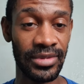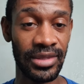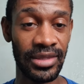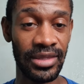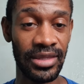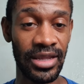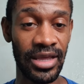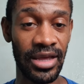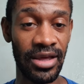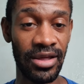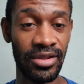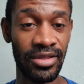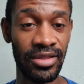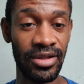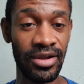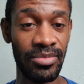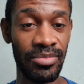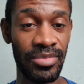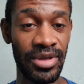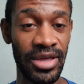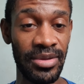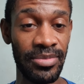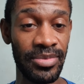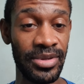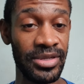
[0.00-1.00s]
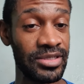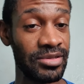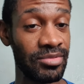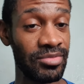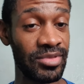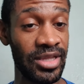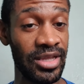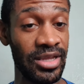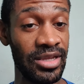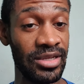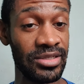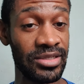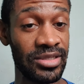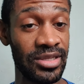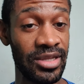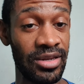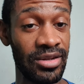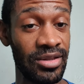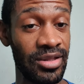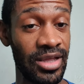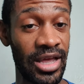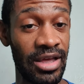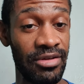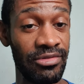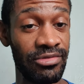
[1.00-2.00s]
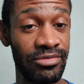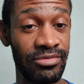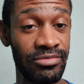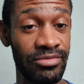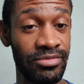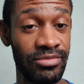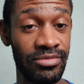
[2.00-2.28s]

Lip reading: Now, there may be some things that have,